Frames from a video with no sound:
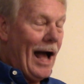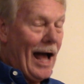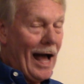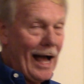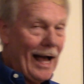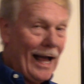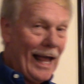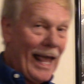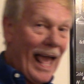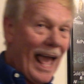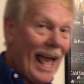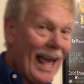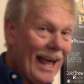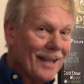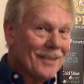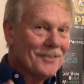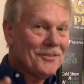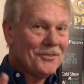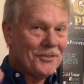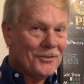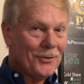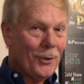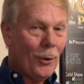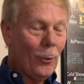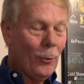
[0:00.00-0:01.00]
I had
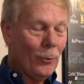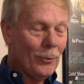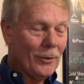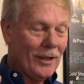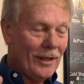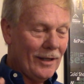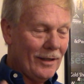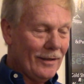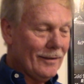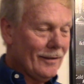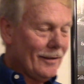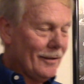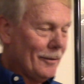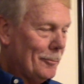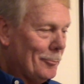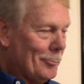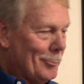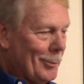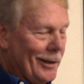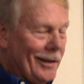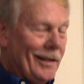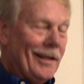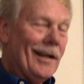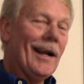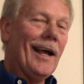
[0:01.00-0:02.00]
sold it,
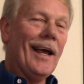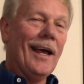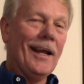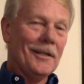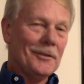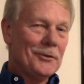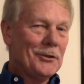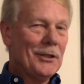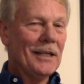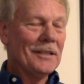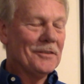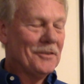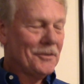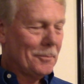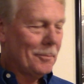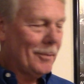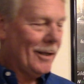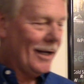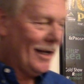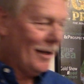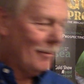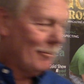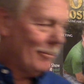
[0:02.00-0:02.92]
but then I had a chance to buy it